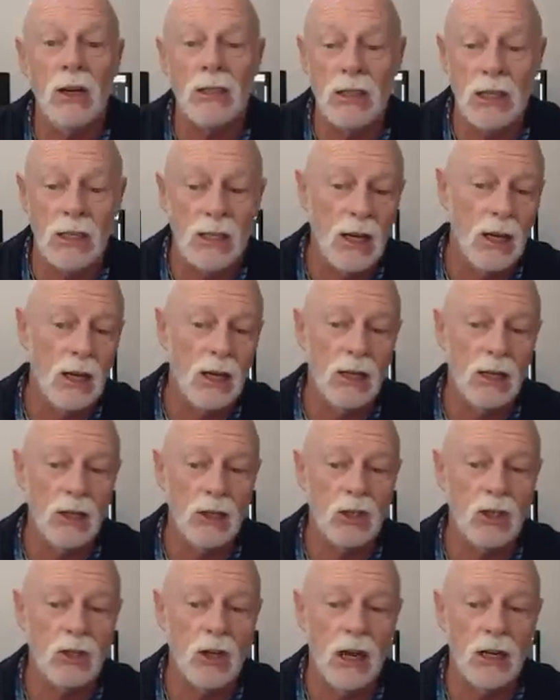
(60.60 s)
ID in
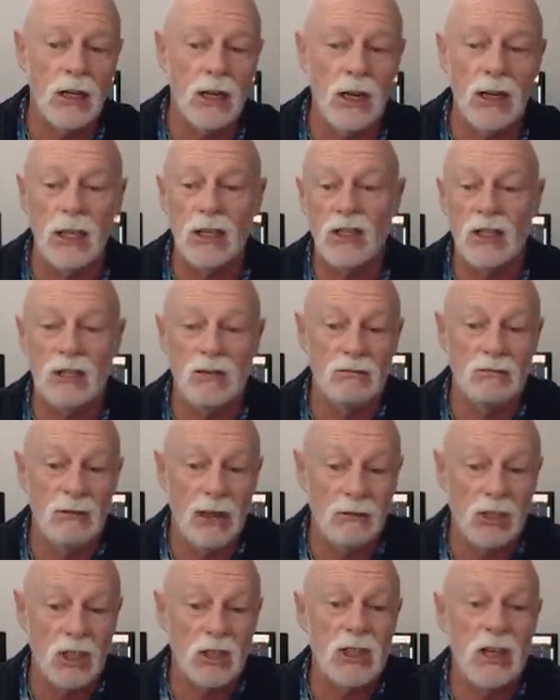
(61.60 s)
Australia.
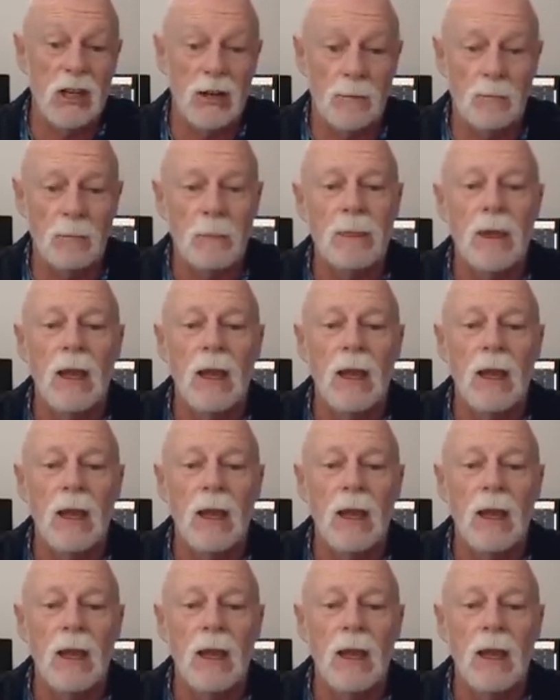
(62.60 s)
They've just said it.